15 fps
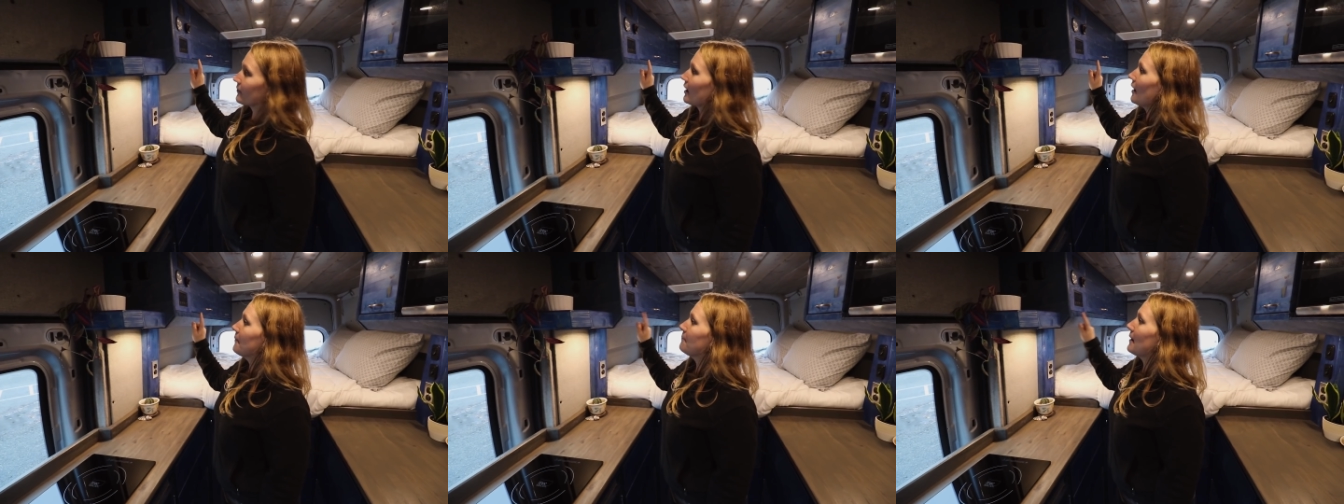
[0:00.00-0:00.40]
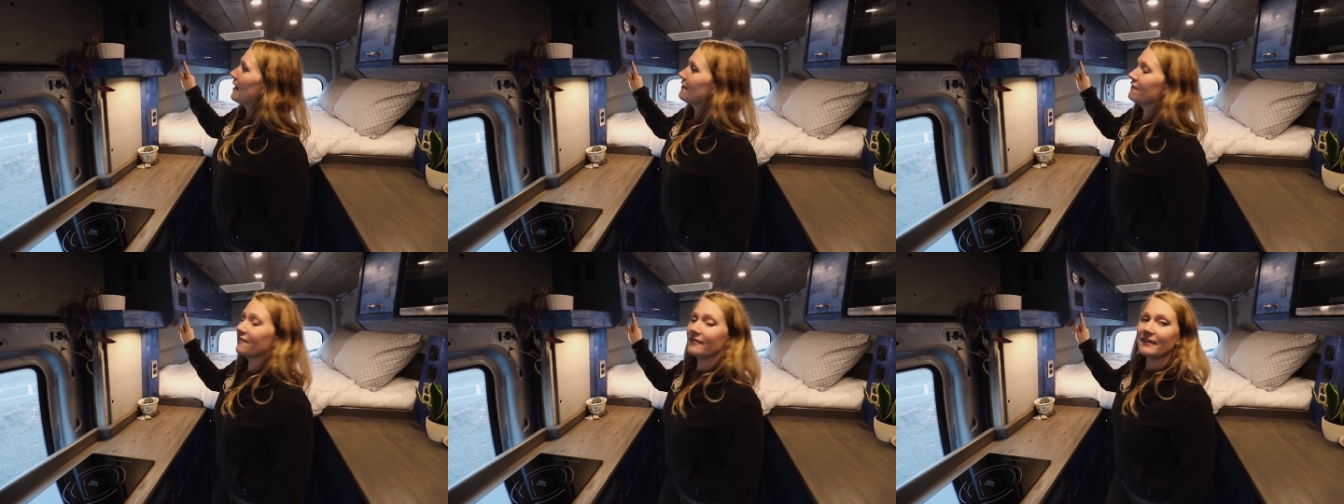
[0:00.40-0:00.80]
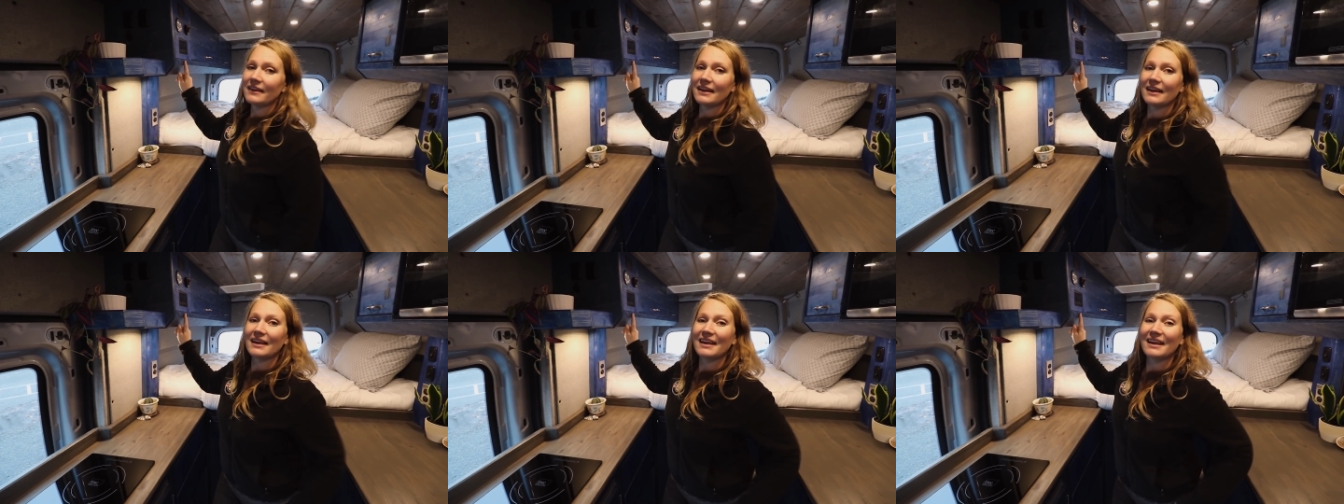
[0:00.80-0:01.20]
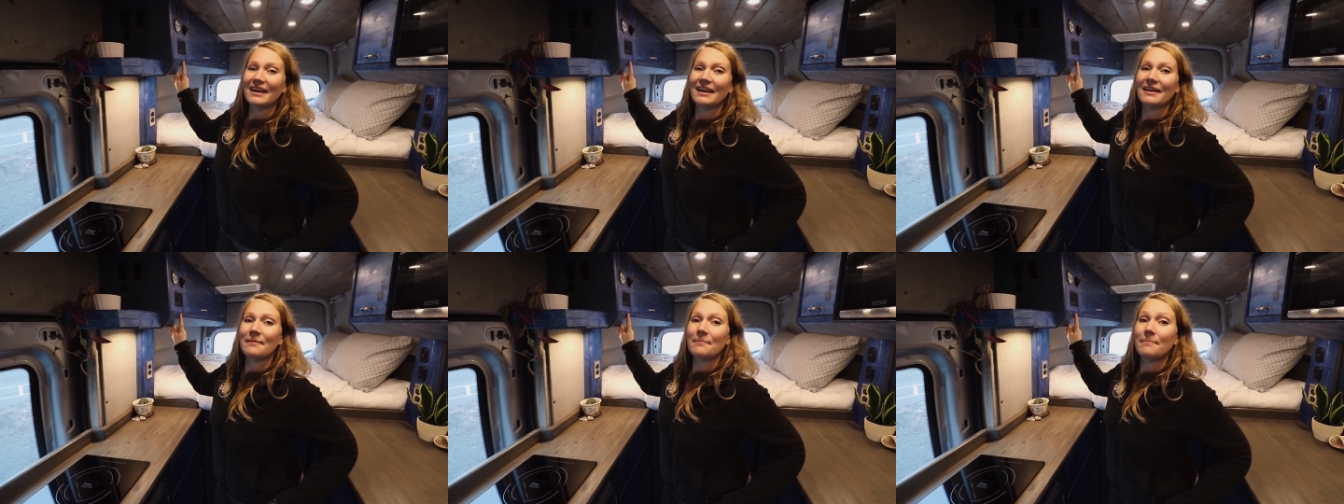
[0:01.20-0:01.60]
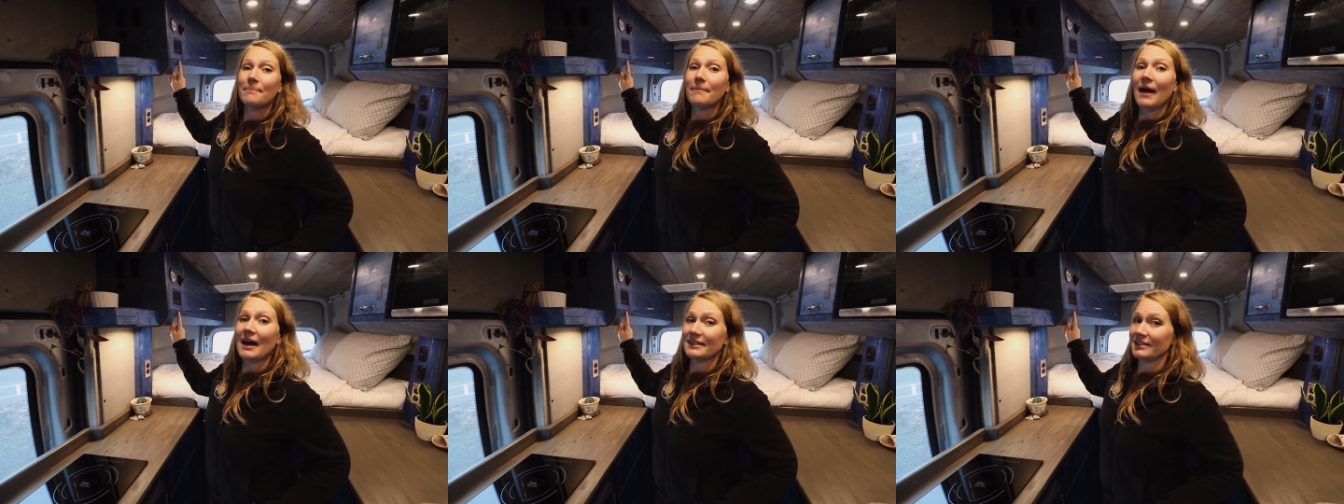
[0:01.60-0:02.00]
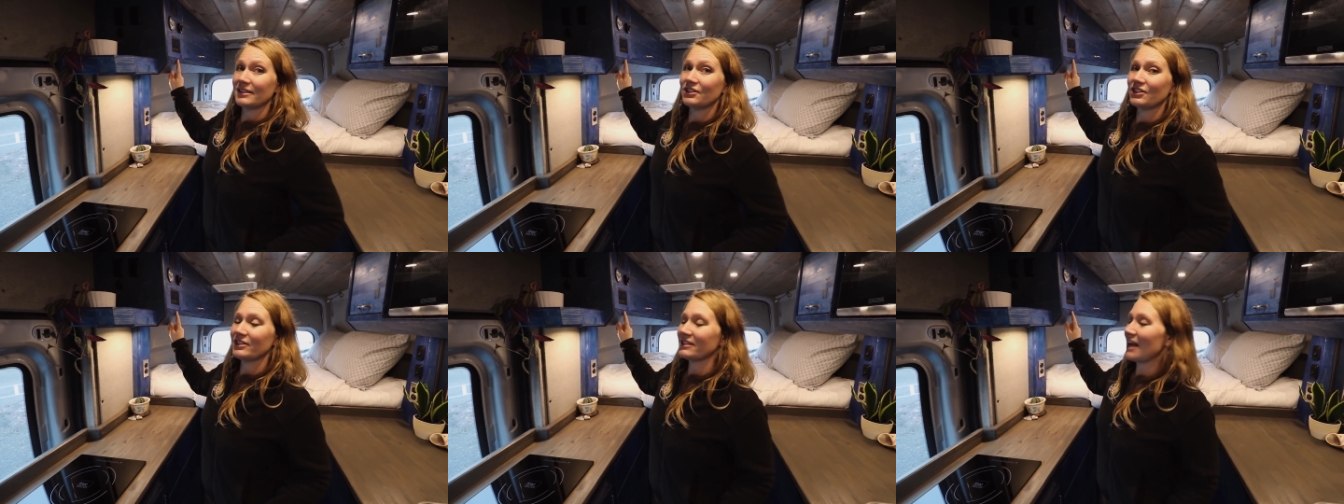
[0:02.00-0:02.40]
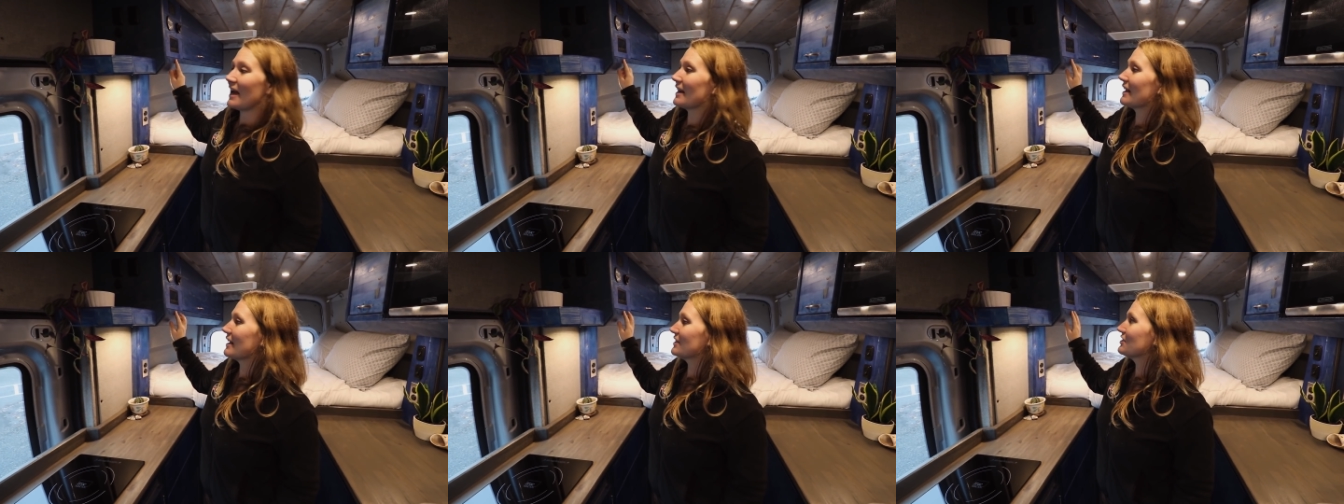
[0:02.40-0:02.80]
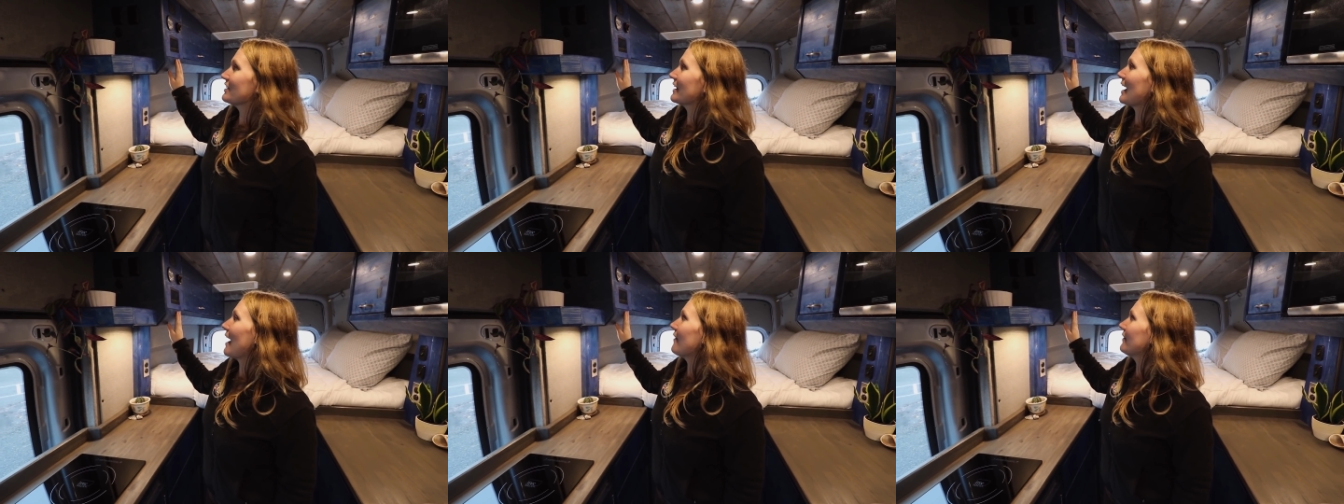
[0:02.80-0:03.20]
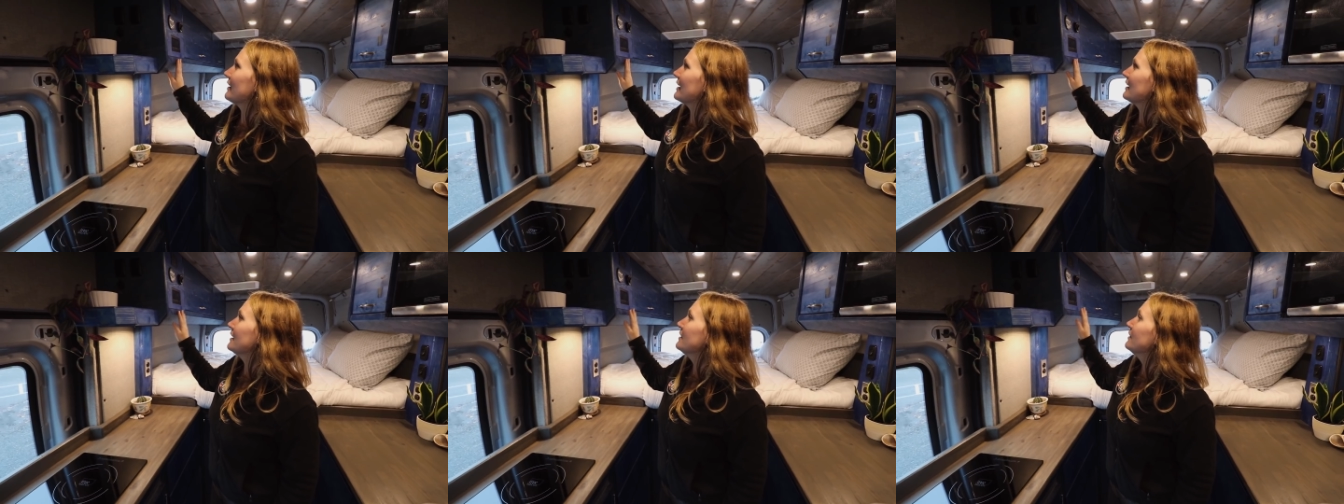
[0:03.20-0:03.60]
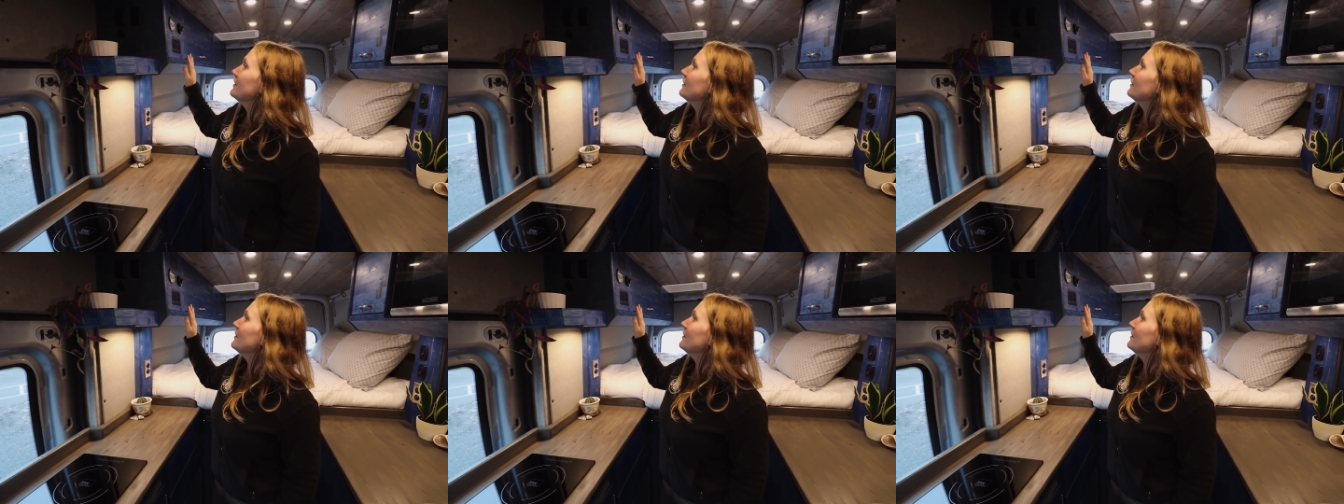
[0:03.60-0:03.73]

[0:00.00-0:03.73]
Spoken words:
Above the passenger side kitchen galley,